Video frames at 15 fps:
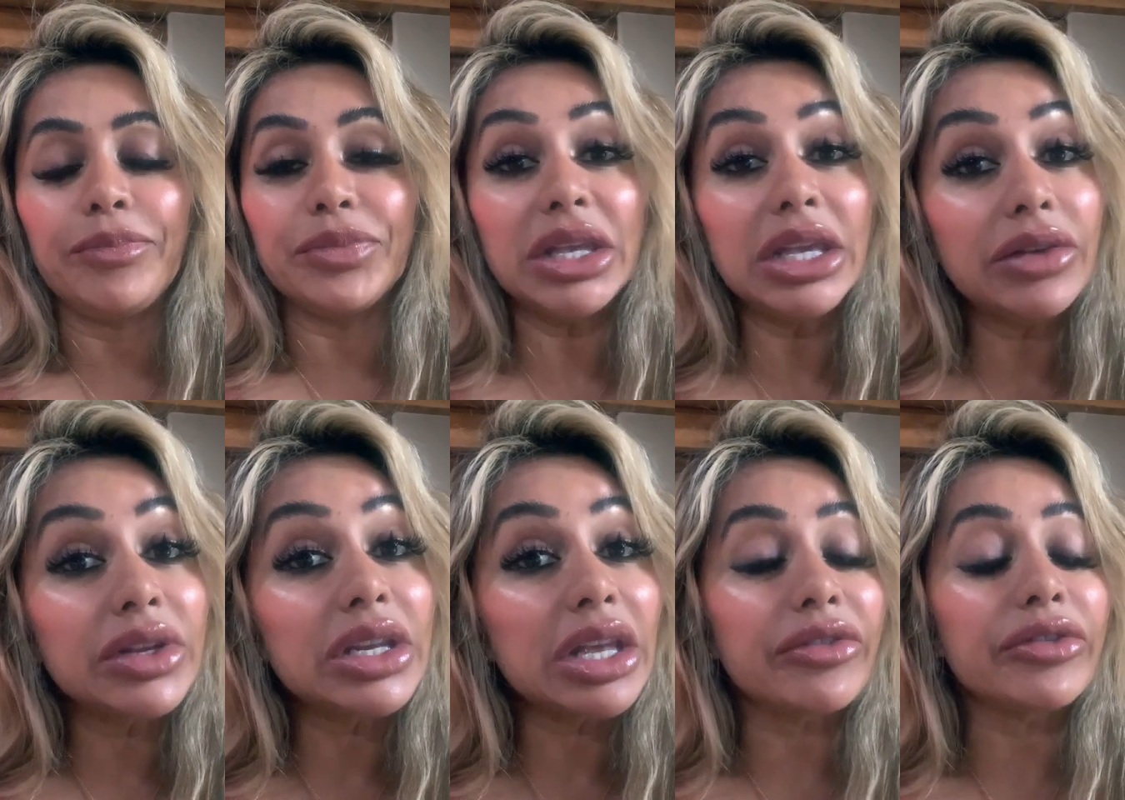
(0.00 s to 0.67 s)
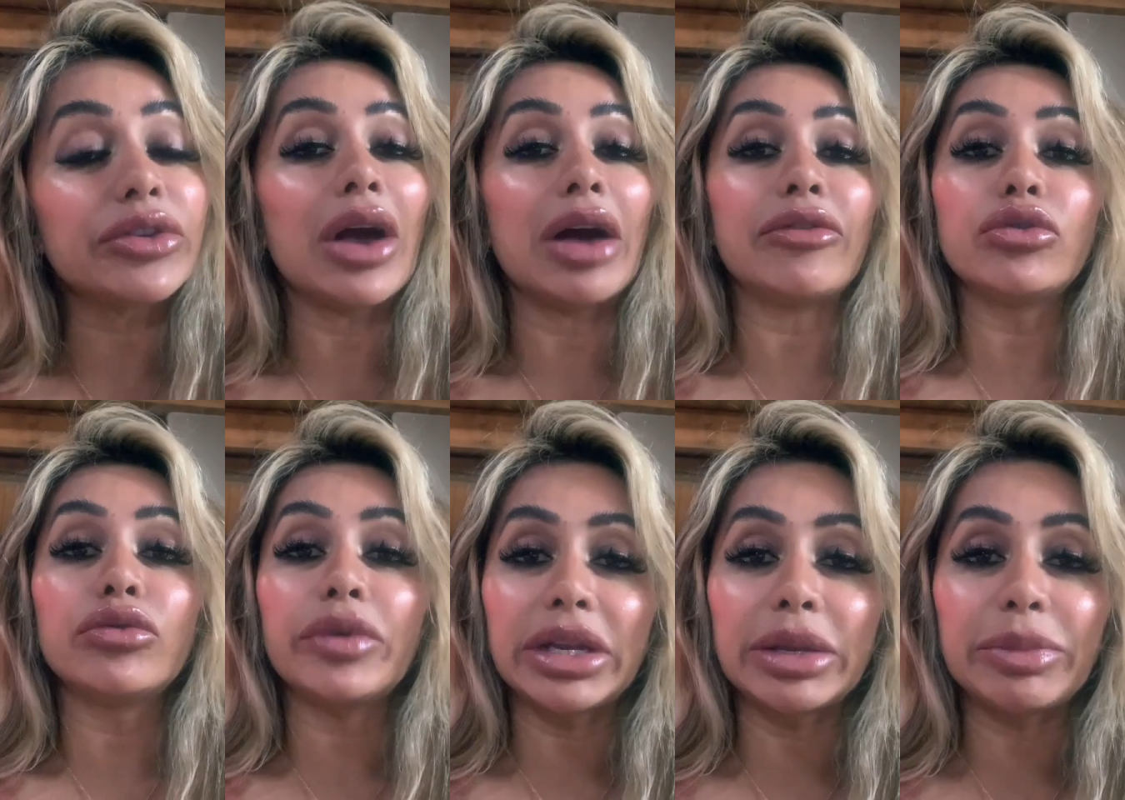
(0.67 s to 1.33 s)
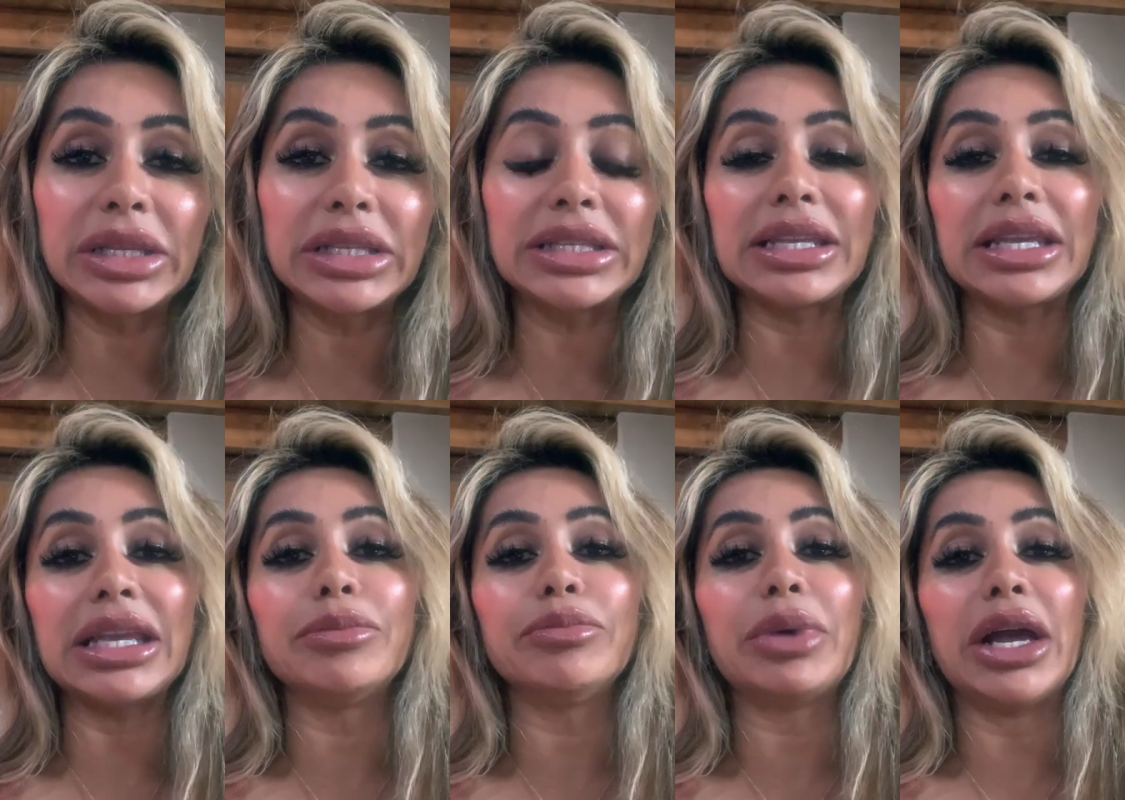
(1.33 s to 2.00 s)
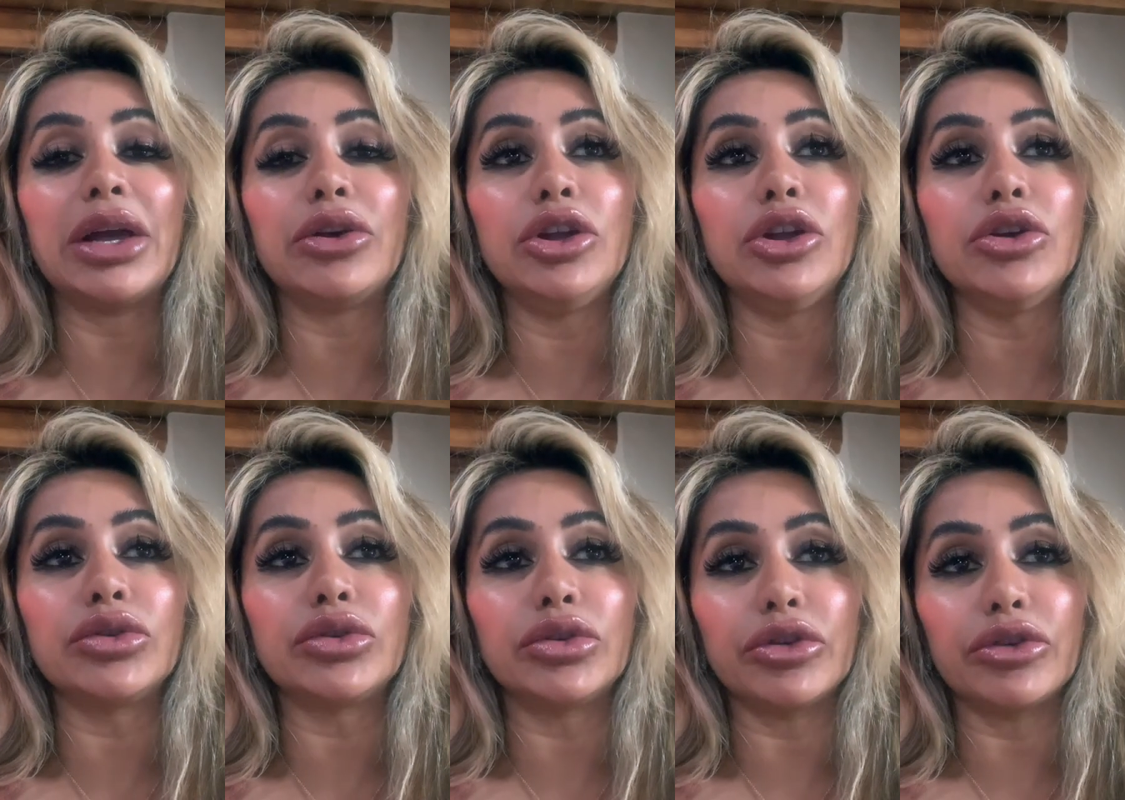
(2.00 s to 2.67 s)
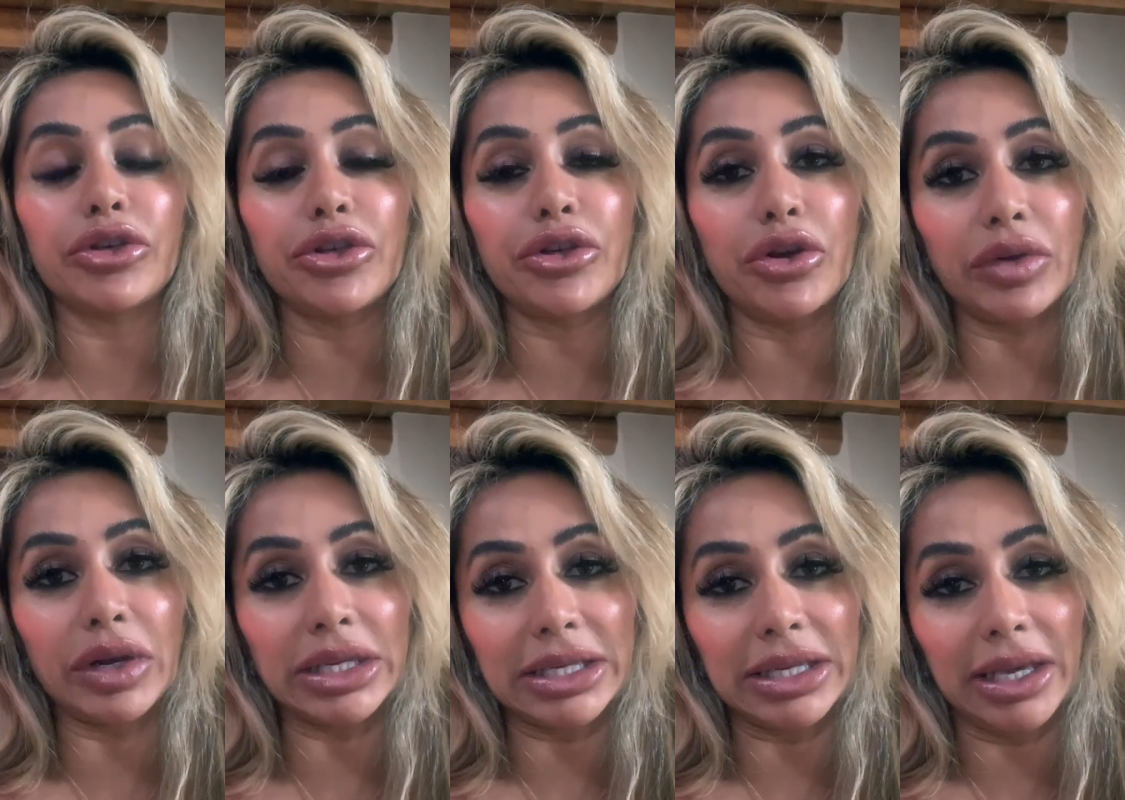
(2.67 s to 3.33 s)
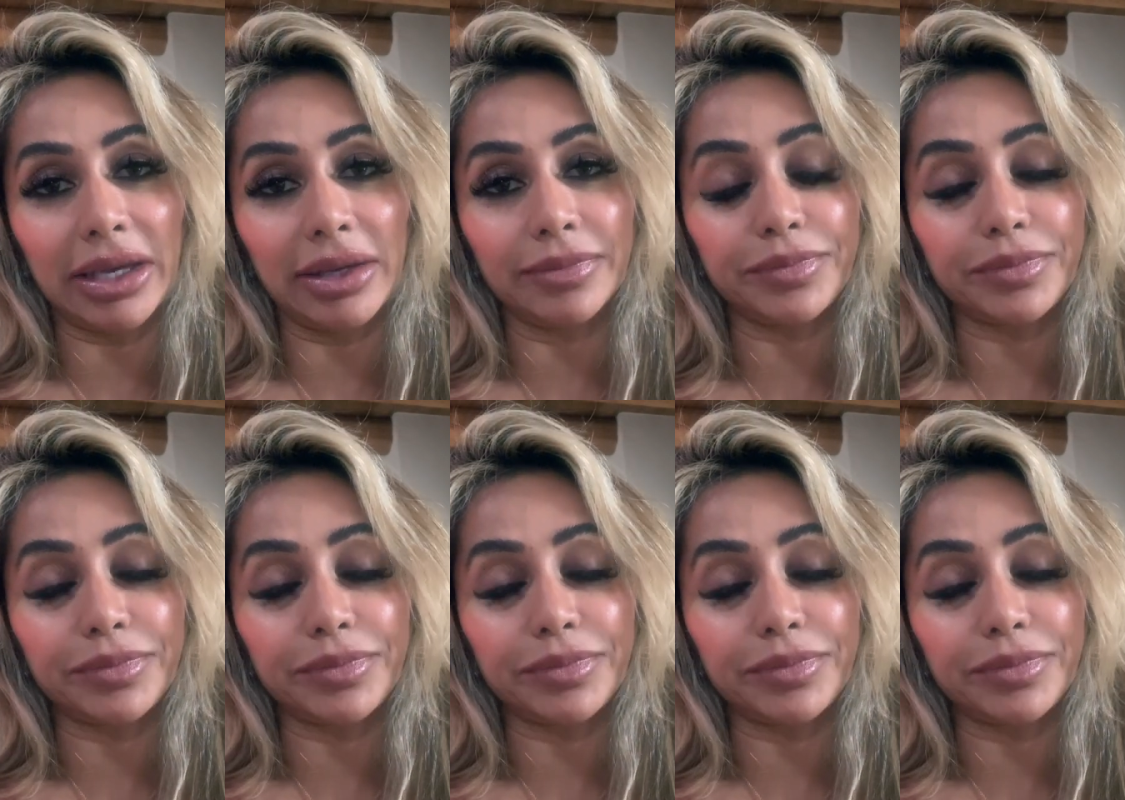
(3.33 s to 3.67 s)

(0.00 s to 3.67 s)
even if you have already been seen by a local authority.